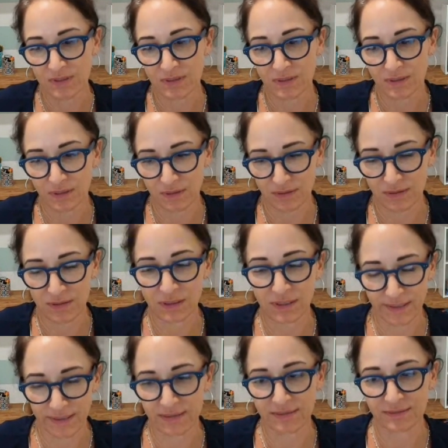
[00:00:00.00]
a
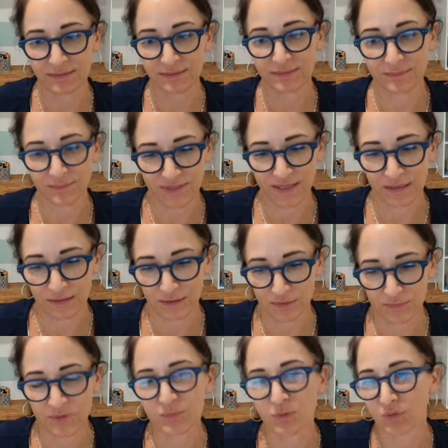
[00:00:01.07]
client get a little
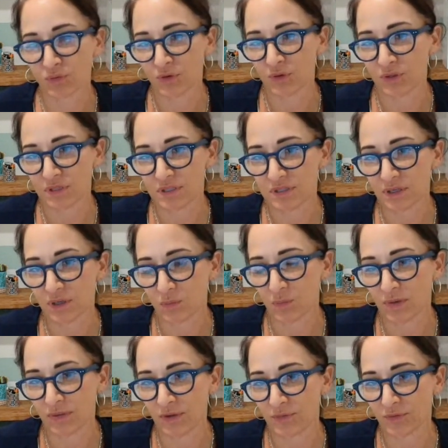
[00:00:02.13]
bit more focused on
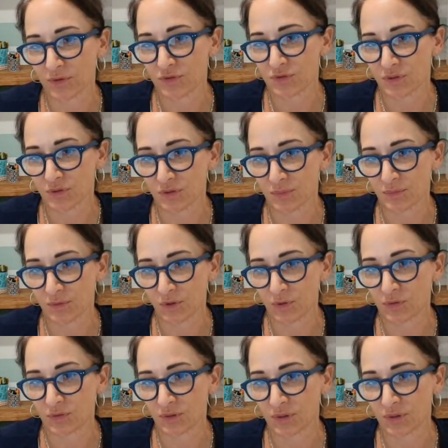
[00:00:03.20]
what their future could hold.